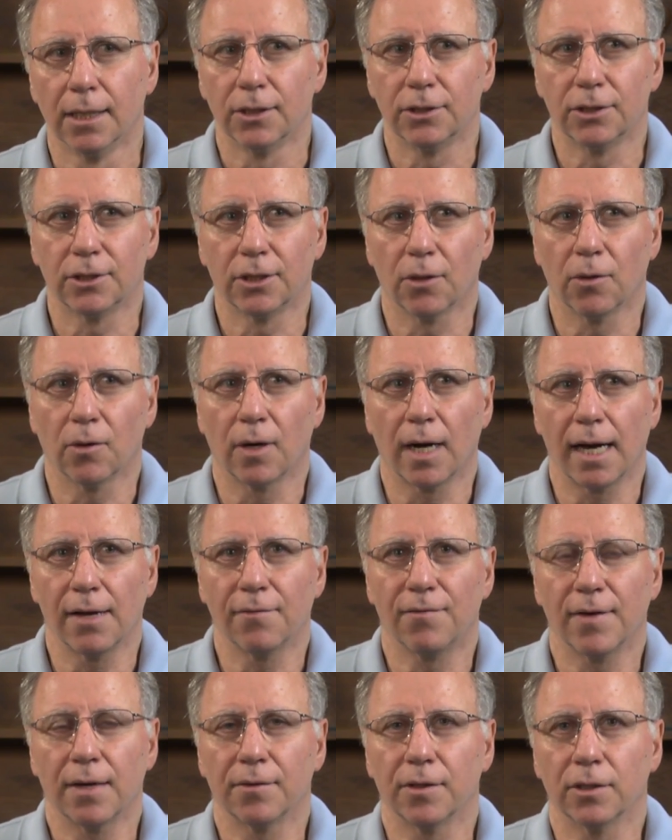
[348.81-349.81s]
So I
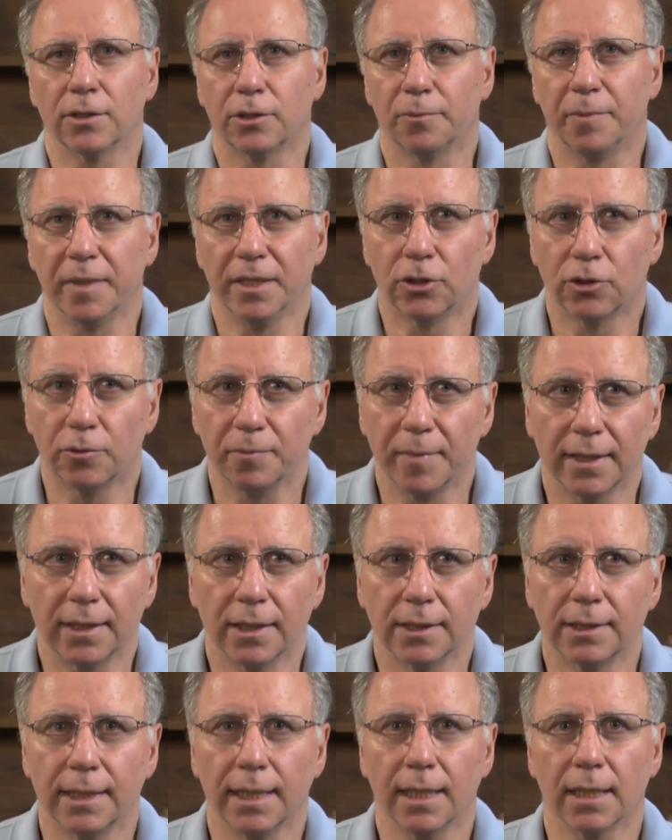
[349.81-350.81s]
found this to be
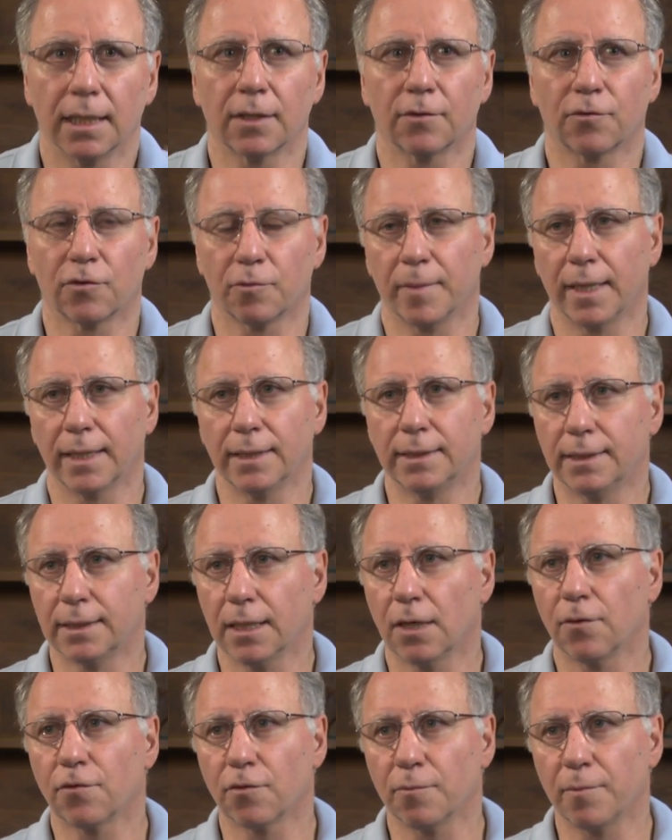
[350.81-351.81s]
tremendous healing for
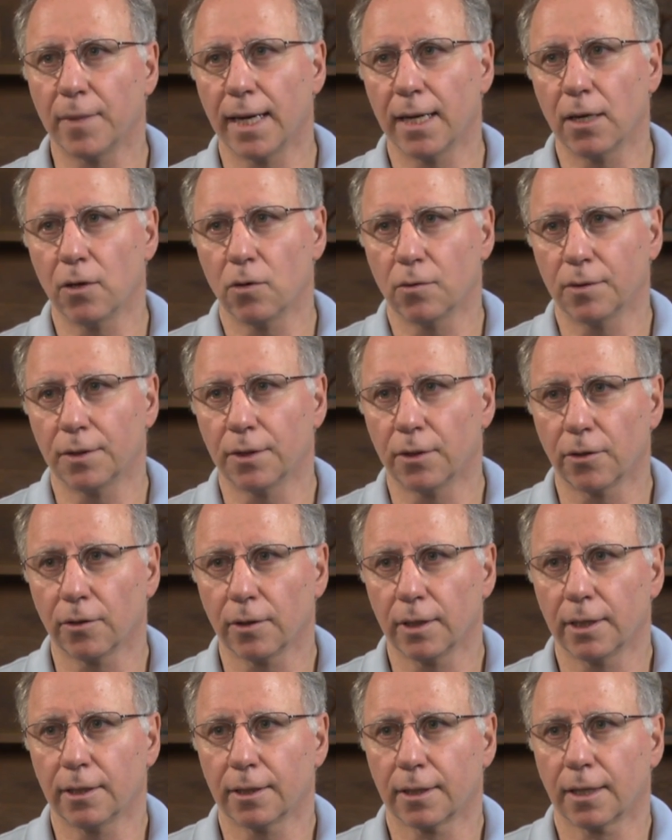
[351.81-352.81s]
myself from my own
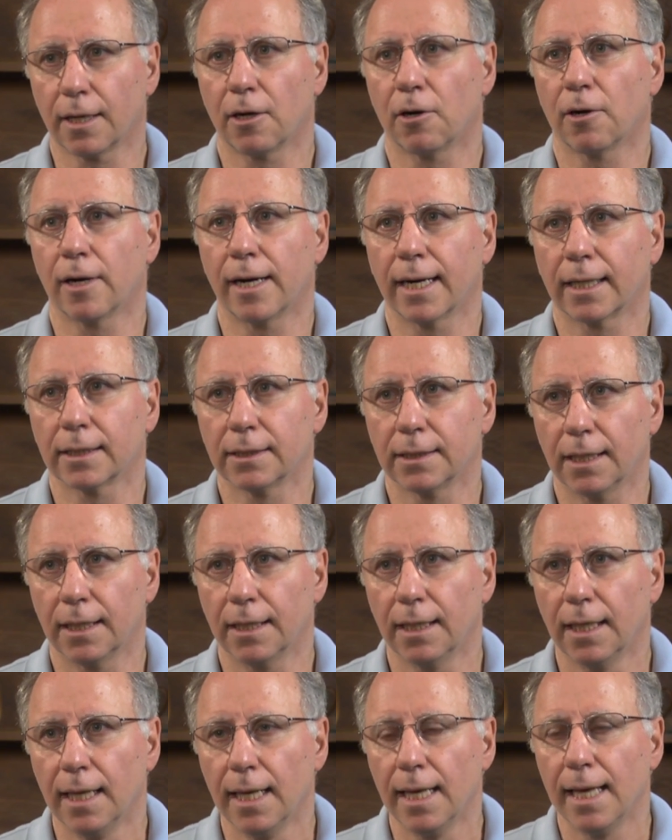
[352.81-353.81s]
earlier car
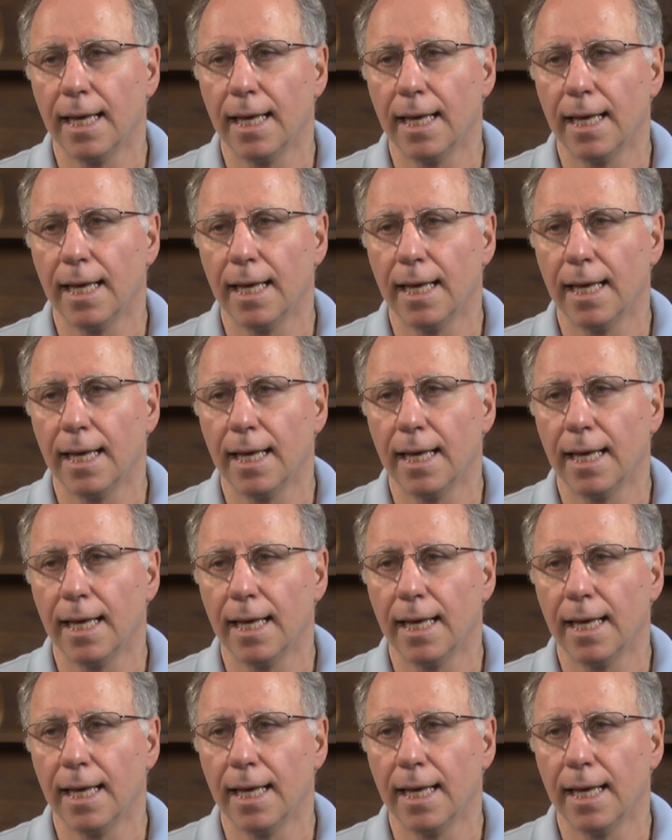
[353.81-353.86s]
accident.